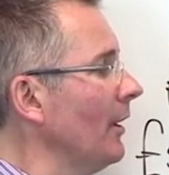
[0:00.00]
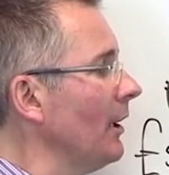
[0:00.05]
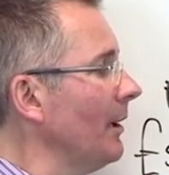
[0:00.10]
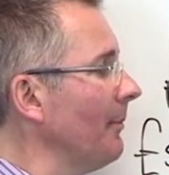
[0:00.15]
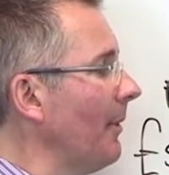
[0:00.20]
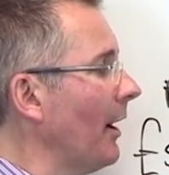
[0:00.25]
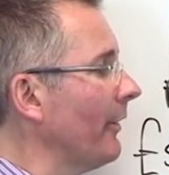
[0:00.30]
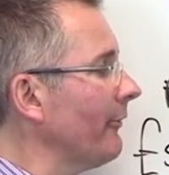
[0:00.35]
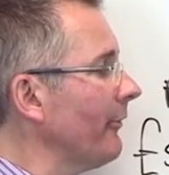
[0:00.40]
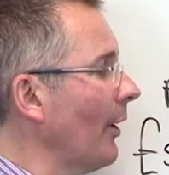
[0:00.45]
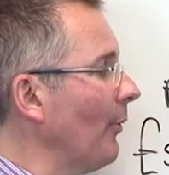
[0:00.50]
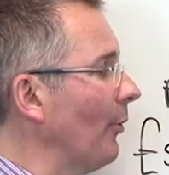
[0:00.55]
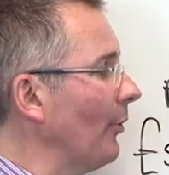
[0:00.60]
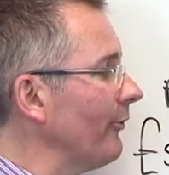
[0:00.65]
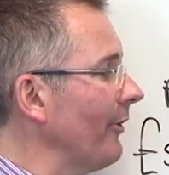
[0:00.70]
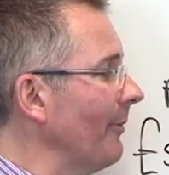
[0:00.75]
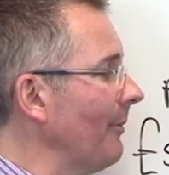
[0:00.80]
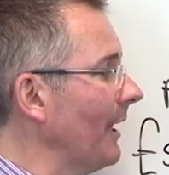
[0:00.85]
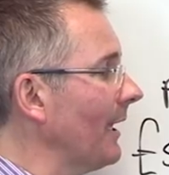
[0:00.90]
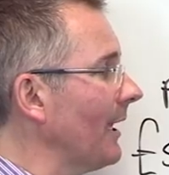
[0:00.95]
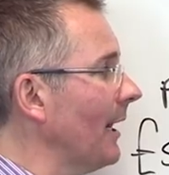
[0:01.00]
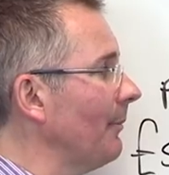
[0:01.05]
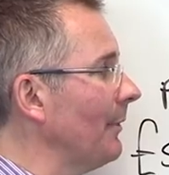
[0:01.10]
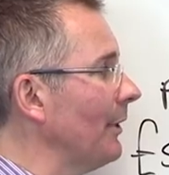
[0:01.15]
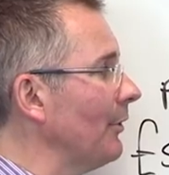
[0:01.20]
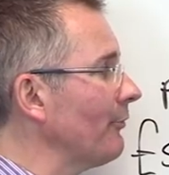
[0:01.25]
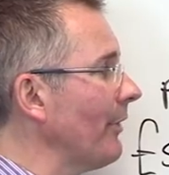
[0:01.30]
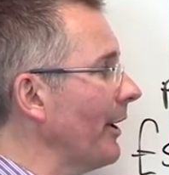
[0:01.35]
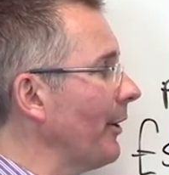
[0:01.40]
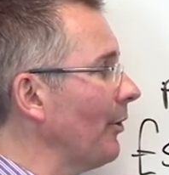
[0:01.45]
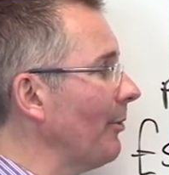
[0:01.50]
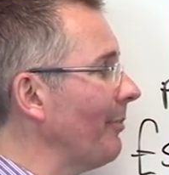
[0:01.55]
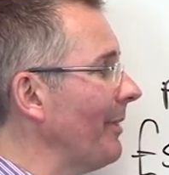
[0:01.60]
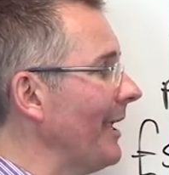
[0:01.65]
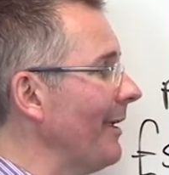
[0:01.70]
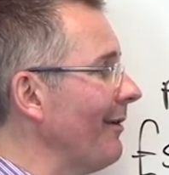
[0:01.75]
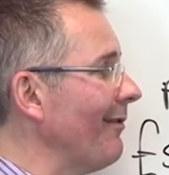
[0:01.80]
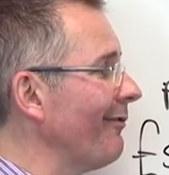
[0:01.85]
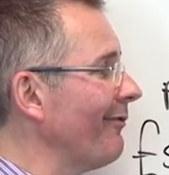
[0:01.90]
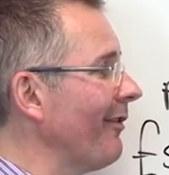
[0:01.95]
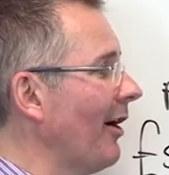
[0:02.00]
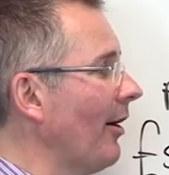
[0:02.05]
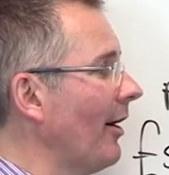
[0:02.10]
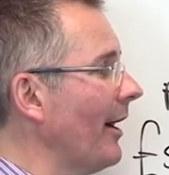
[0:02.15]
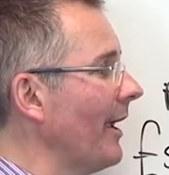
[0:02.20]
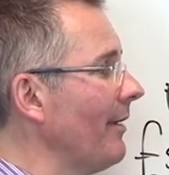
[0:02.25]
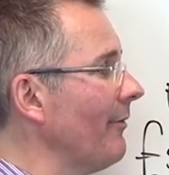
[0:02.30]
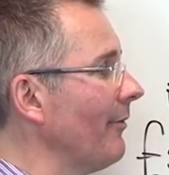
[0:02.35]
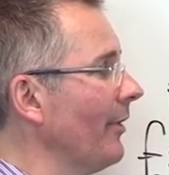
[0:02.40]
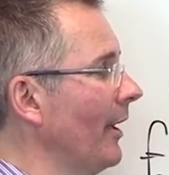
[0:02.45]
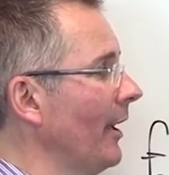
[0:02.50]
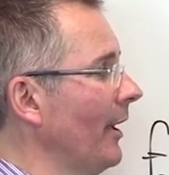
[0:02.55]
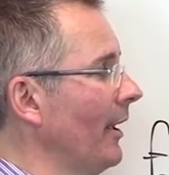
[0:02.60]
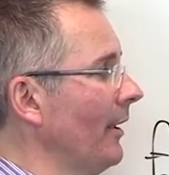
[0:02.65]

You might say, well, similar companies trade on a PE of 5.